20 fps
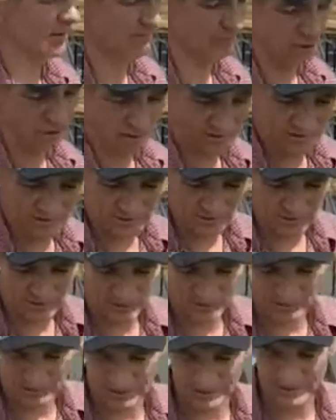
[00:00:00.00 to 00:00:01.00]
boxcar,
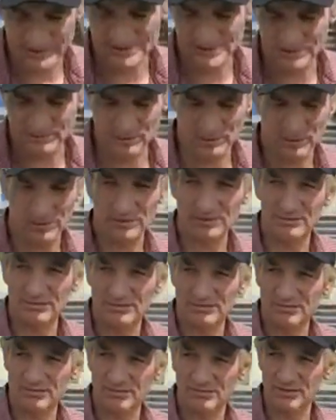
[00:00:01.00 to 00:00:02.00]
and the guy said, well,
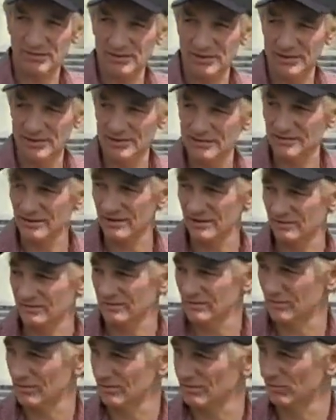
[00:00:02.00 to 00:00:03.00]
good thing he's got
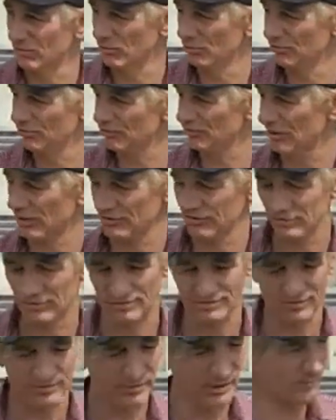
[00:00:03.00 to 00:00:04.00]
good bone structure,
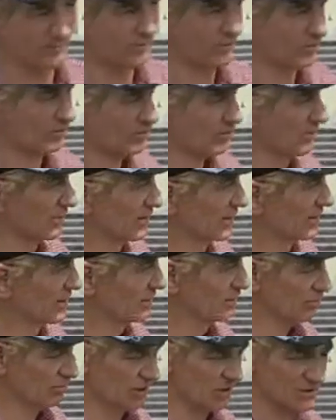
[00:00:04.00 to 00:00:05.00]
because he might have been
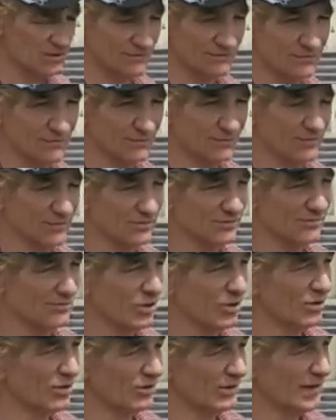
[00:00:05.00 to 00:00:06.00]
crushed if he was a
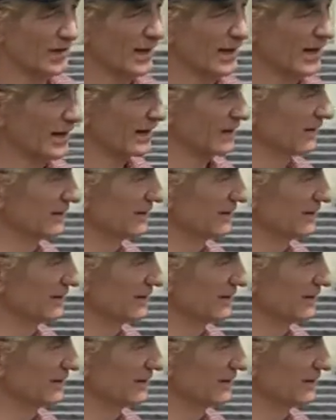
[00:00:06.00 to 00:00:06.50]
smaller guy.